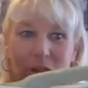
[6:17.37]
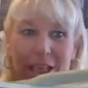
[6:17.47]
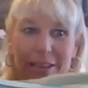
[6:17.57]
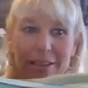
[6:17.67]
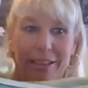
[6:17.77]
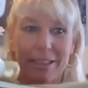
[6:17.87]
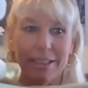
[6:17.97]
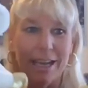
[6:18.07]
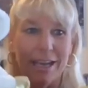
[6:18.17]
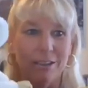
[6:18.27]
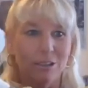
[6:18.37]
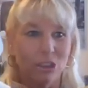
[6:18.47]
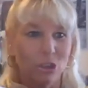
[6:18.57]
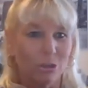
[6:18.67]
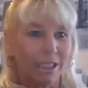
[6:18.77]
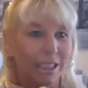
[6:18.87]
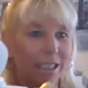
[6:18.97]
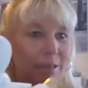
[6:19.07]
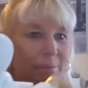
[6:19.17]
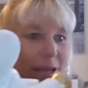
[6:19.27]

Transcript: gently down the stream.